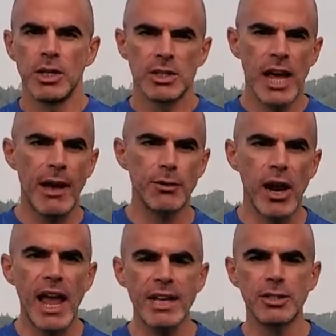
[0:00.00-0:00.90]
to have
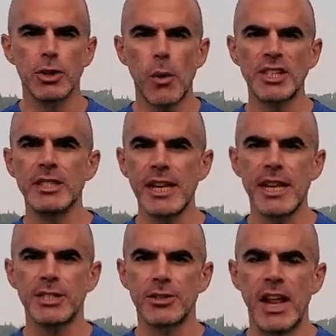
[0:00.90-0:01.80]
your questions
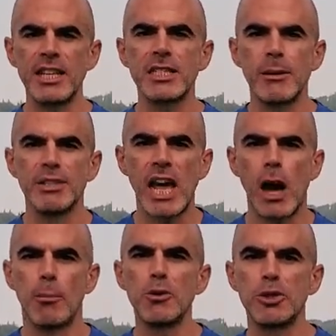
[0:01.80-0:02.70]
answered and someone to
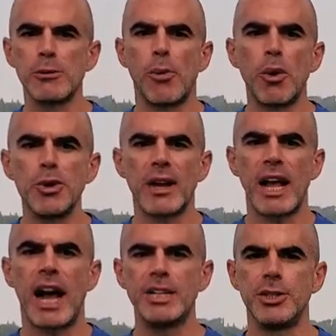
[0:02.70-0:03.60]
help you and support you and
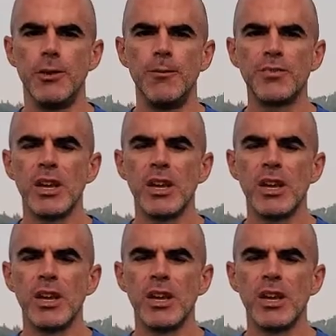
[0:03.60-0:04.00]
guide you.